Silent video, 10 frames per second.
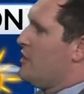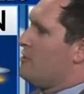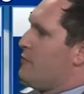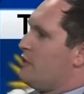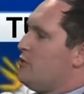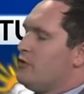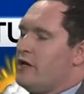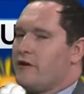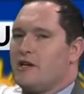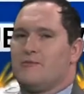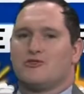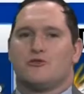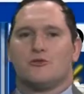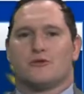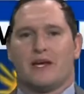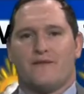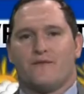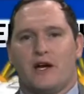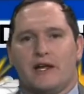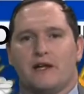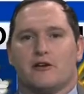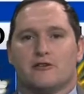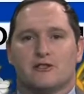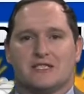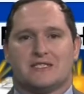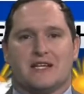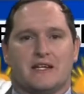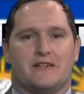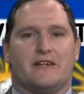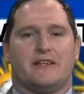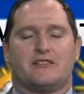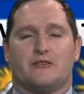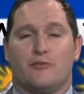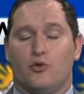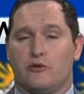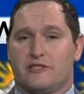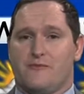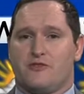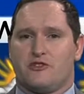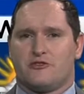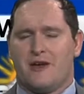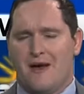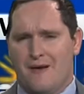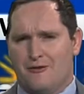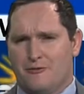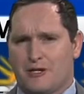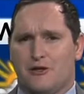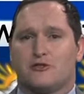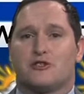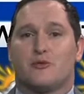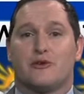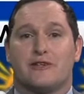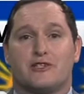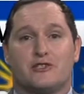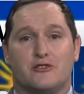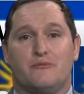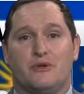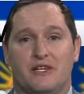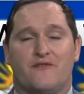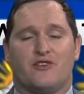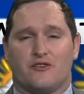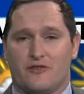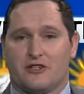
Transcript: big cool down comes through late Friday, early Saturday. That's going to pull the temperatures a little bit closer to where they should be, feeling very